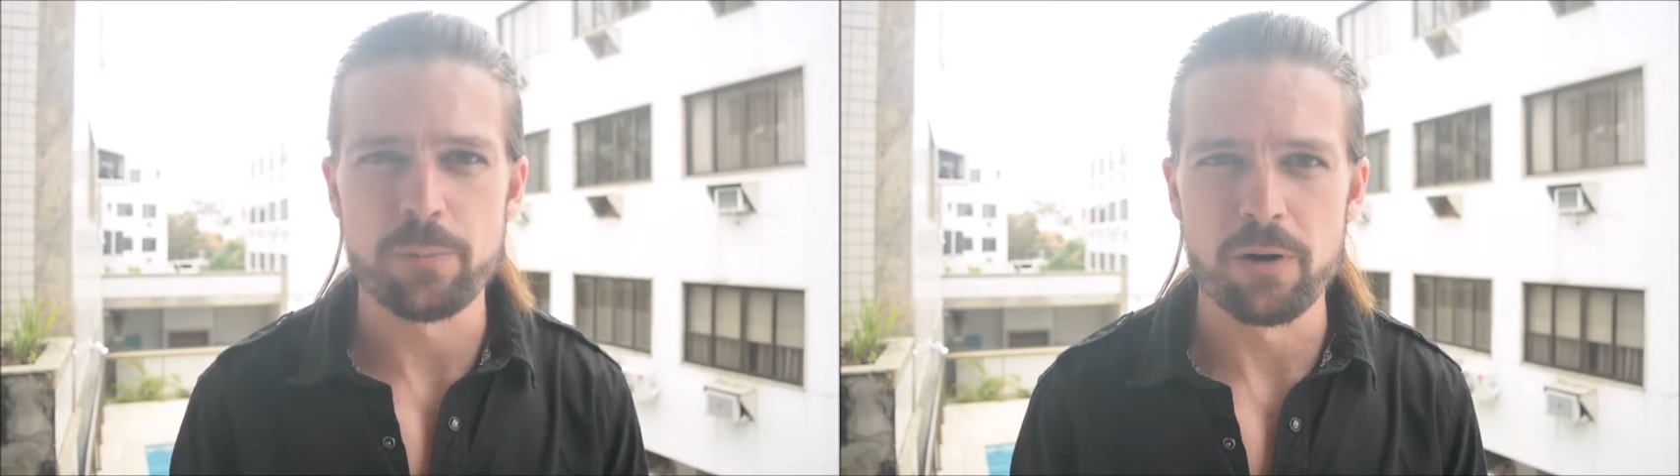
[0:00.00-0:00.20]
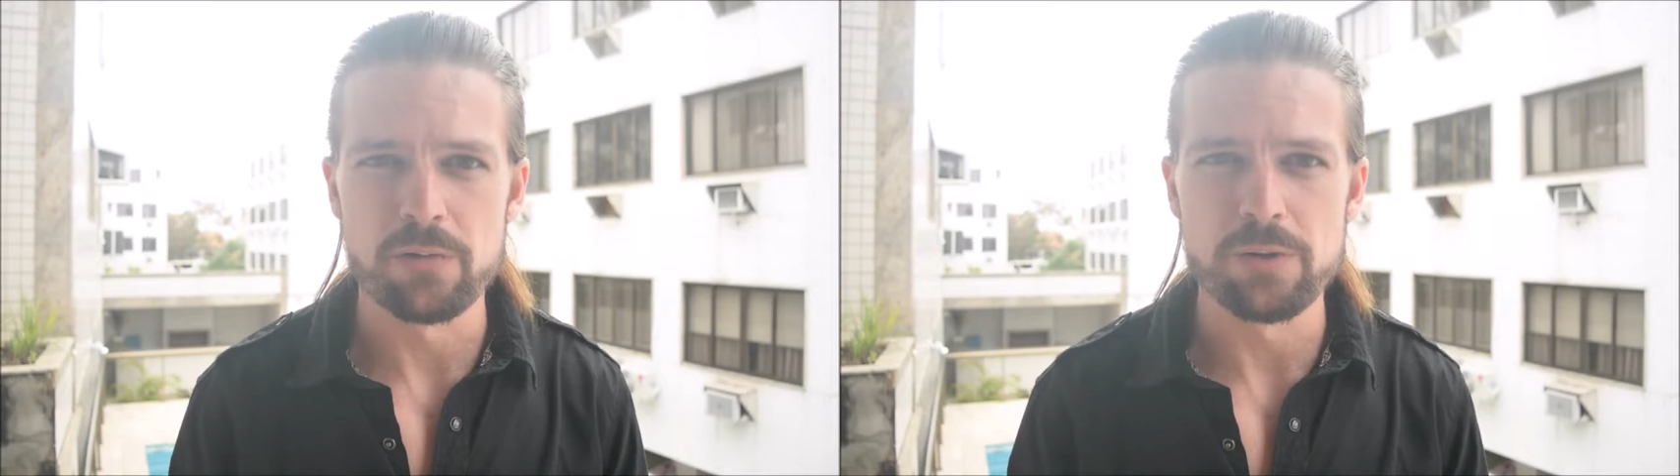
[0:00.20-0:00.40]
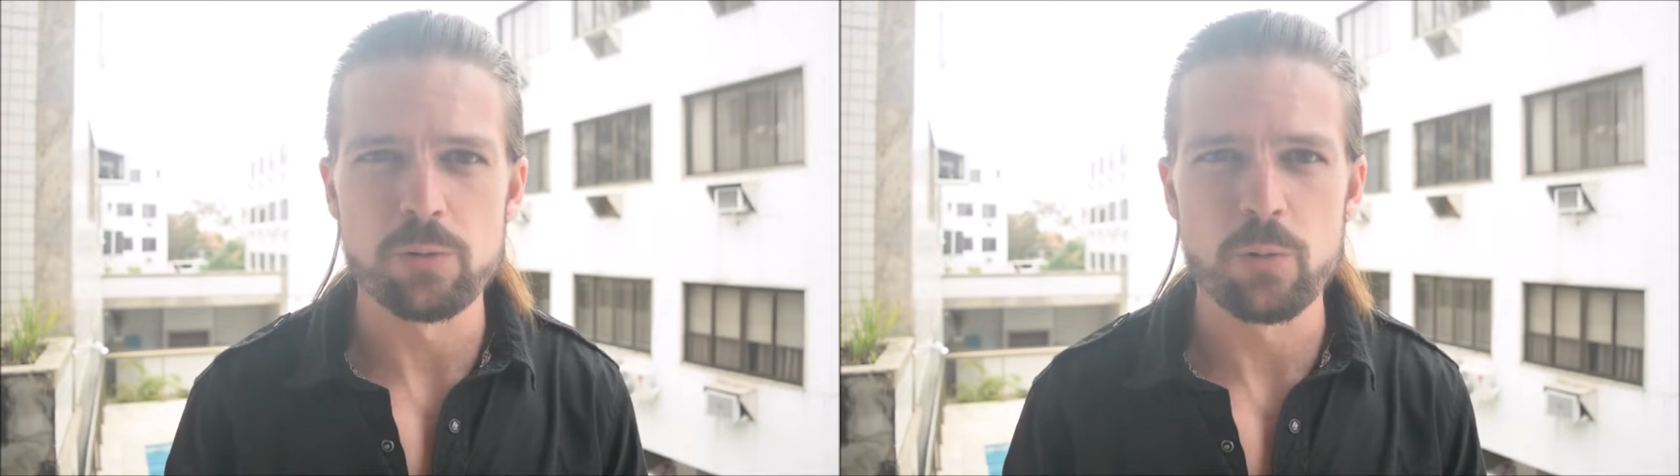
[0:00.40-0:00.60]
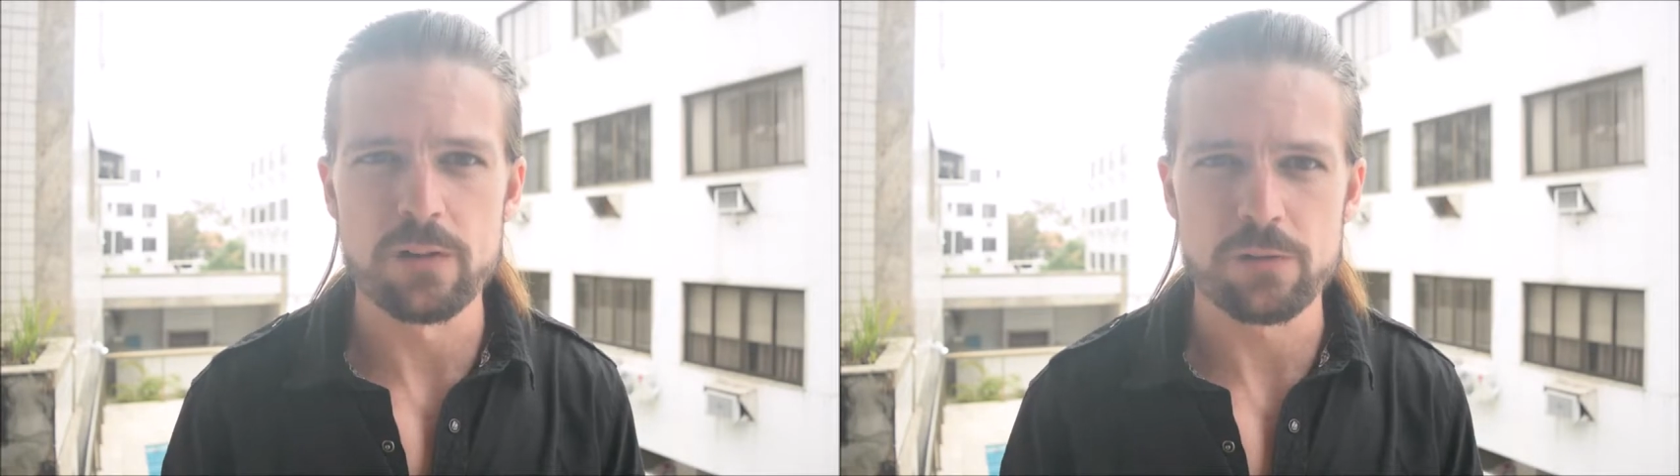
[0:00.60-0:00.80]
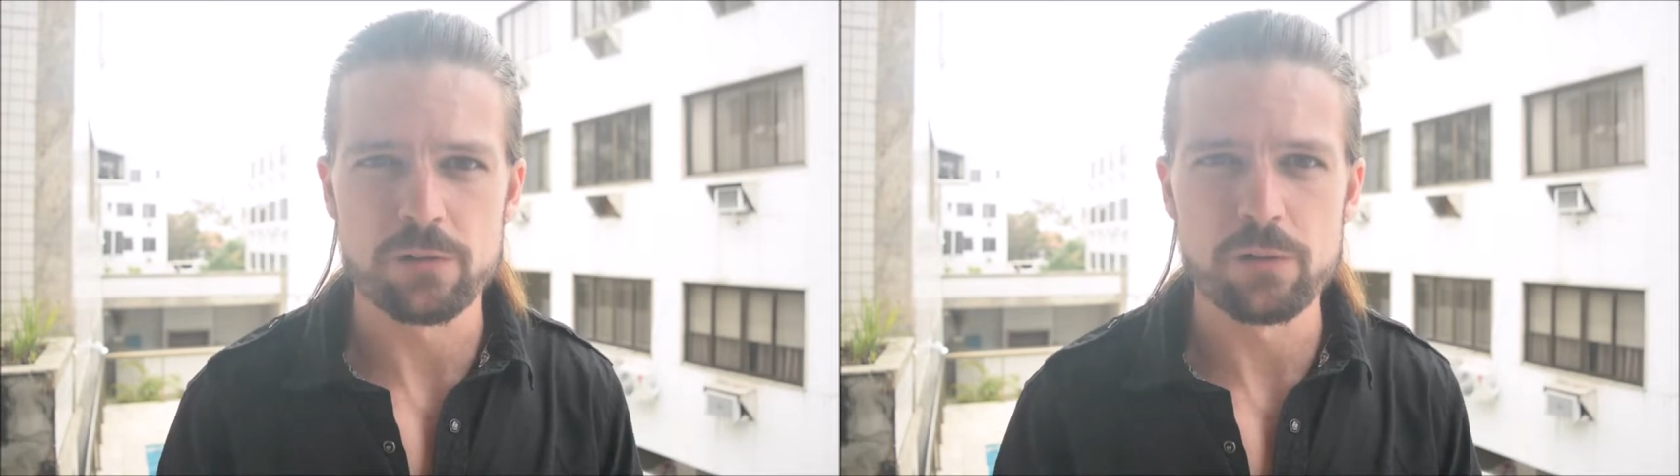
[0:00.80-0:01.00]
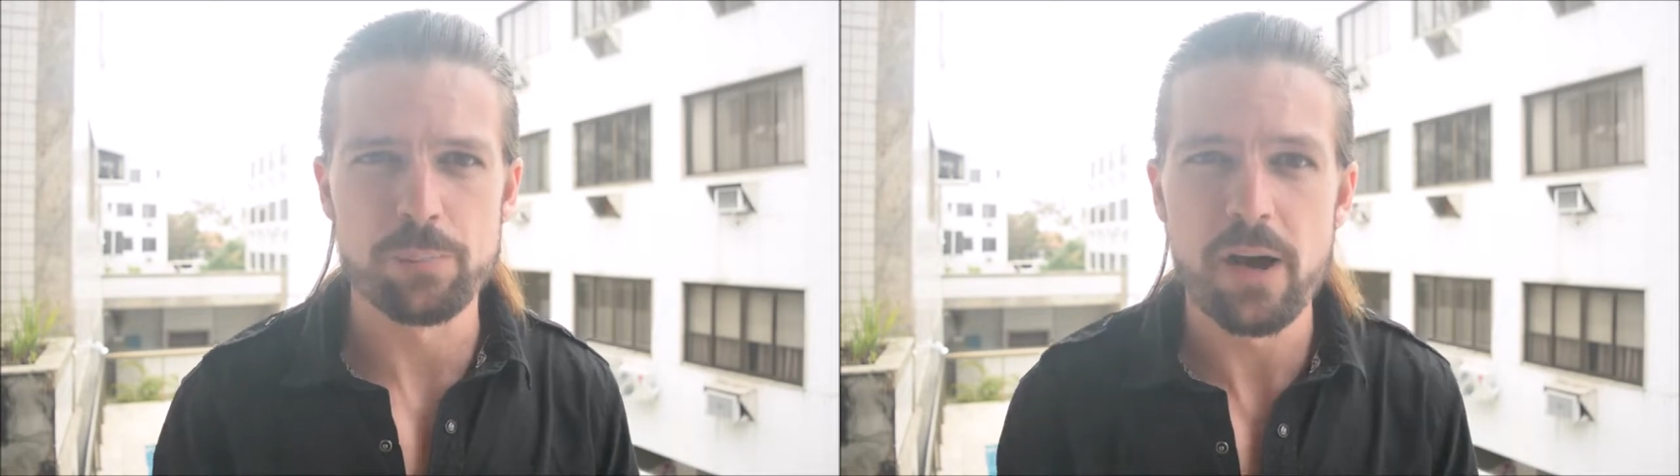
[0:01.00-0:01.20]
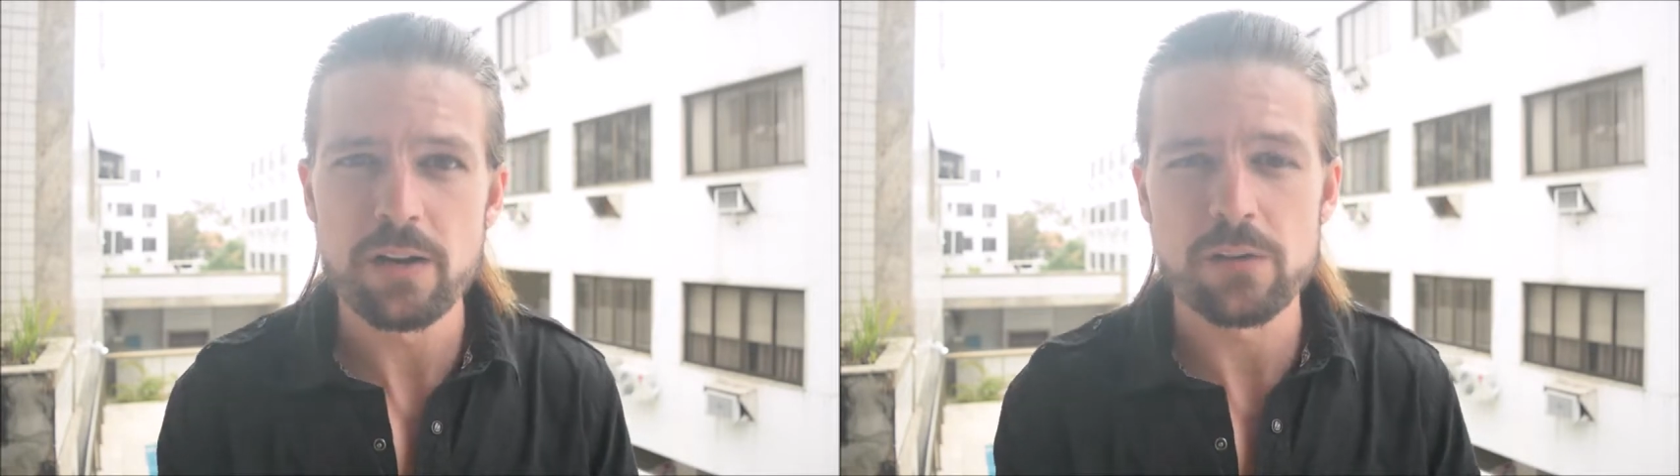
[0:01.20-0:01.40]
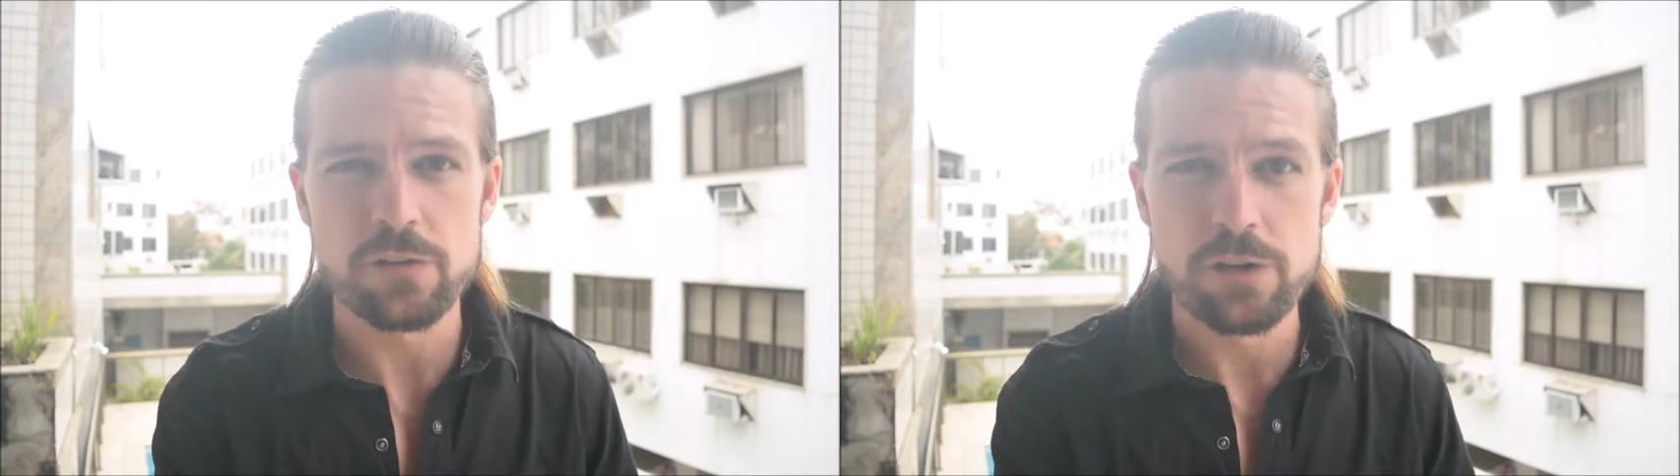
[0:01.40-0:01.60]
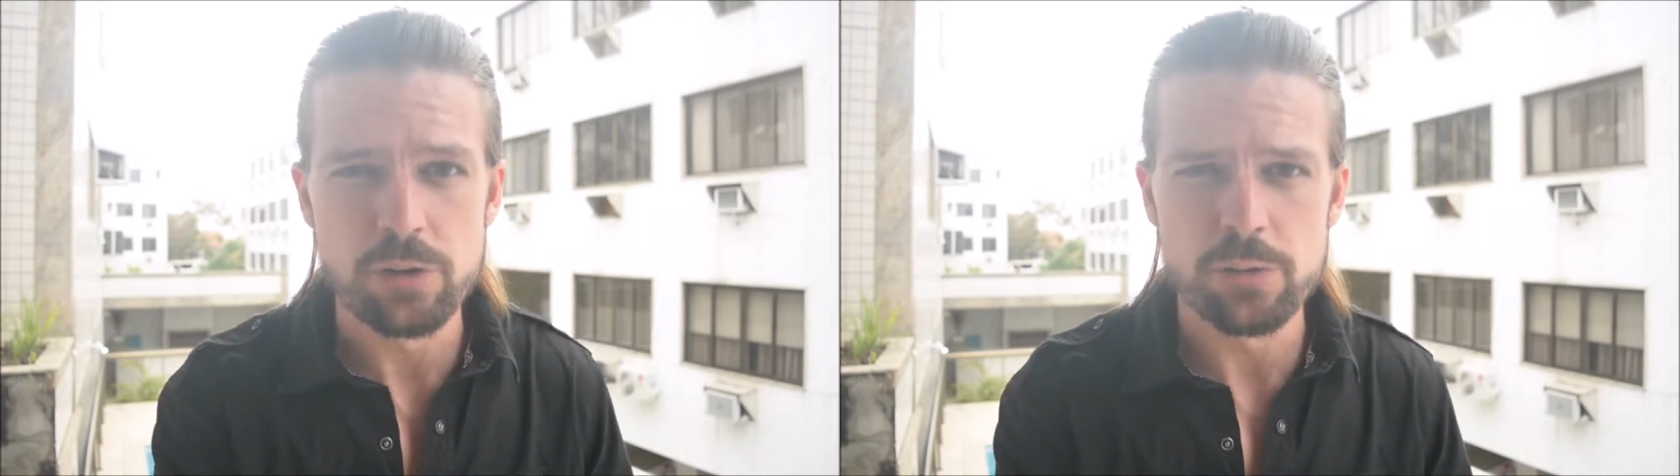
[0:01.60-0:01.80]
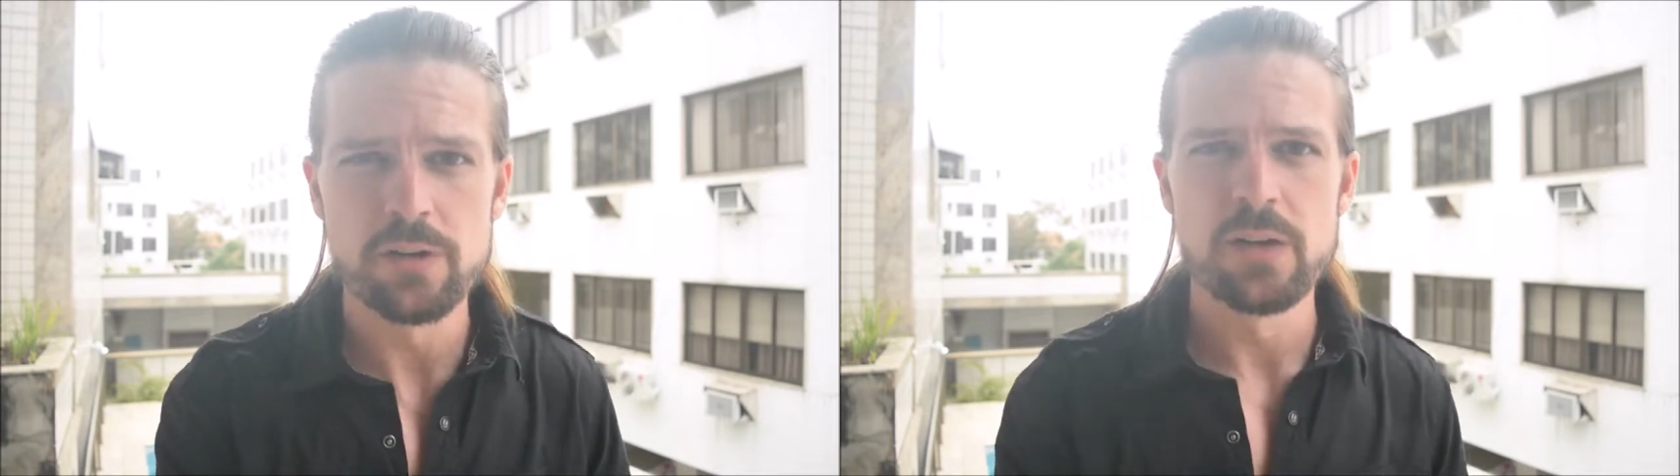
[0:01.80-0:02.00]
part of you wants to punish
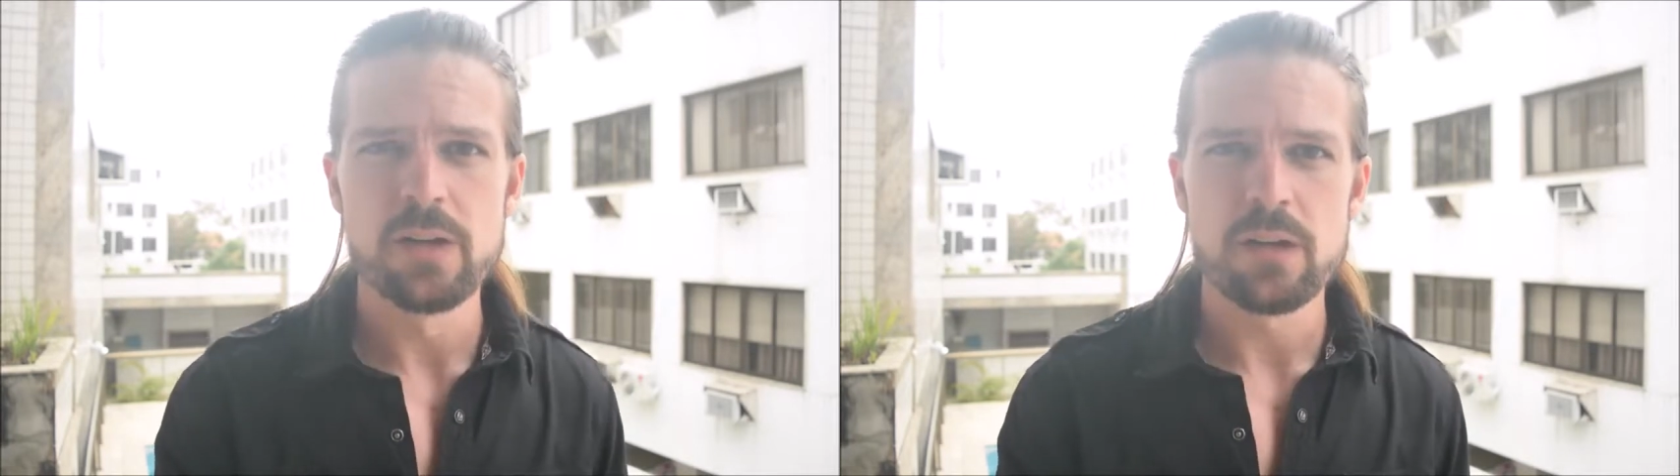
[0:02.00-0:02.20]
you